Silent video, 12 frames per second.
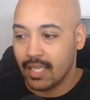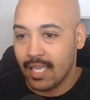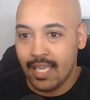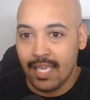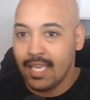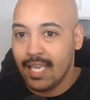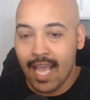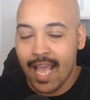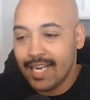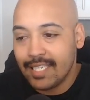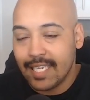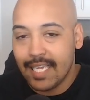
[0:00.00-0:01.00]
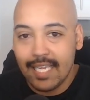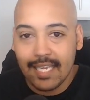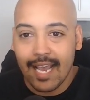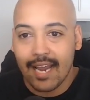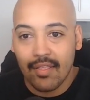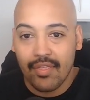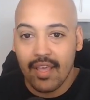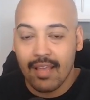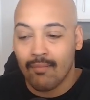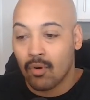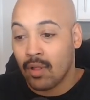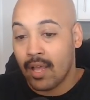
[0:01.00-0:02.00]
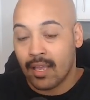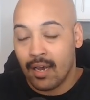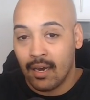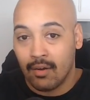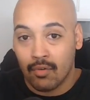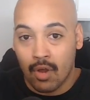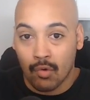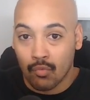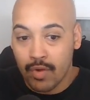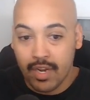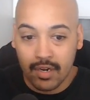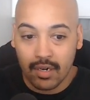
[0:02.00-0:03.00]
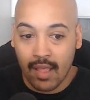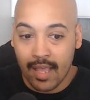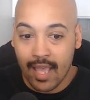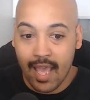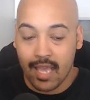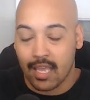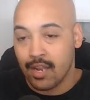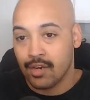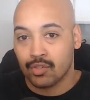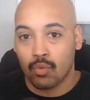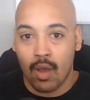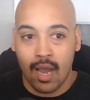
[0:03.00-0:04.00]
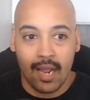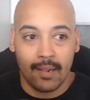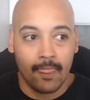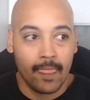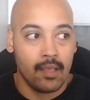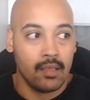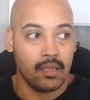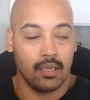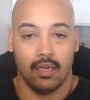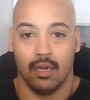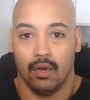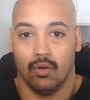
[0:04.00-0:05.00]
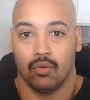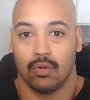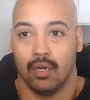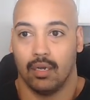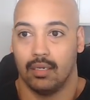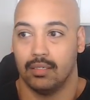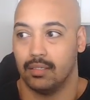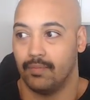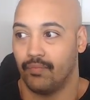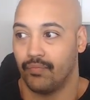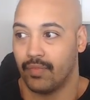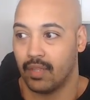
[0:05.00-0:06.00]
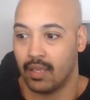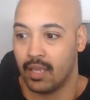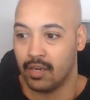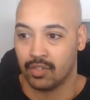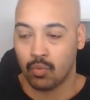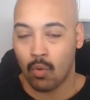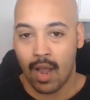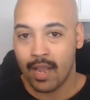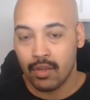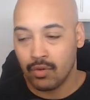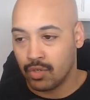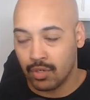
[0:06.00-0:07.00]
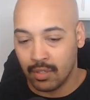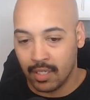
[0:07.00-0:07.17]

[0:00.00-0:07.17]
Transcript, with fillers: E E A T kind of thing, more like a, a reader, like, hey, here's why, you know, uh, here's why you should